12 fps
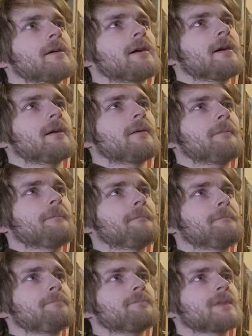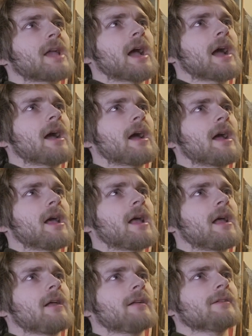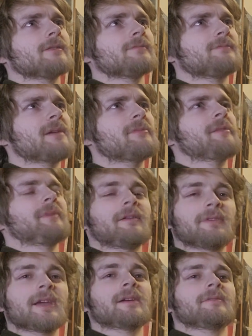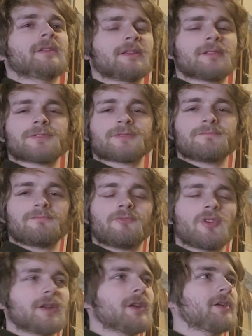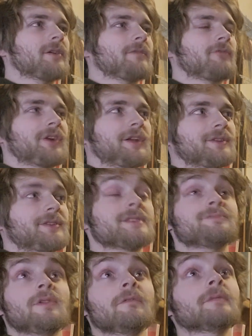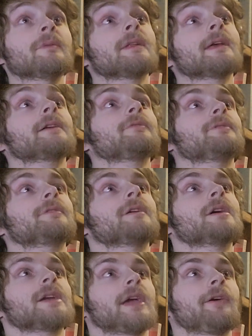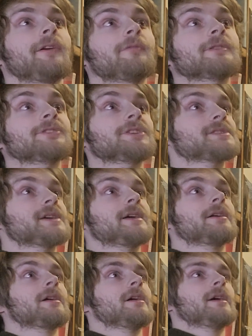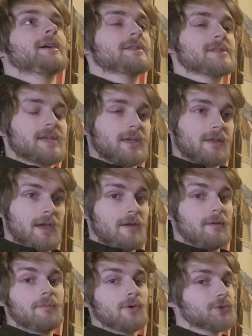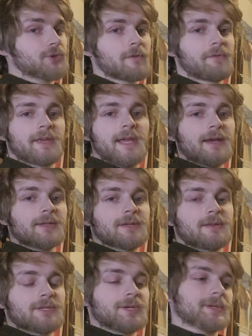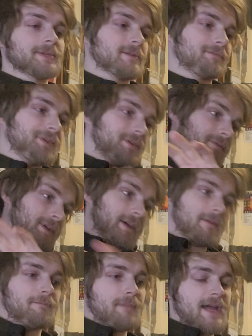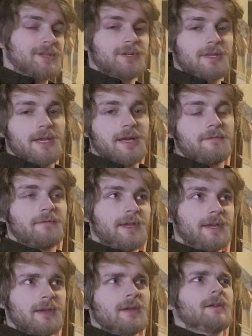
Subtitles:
um maybe I'm giving it, there's probably not enough credit to this movie, but like when Carrie, when she's like, it's like they push her over the edge and then she ends up like magically kind of like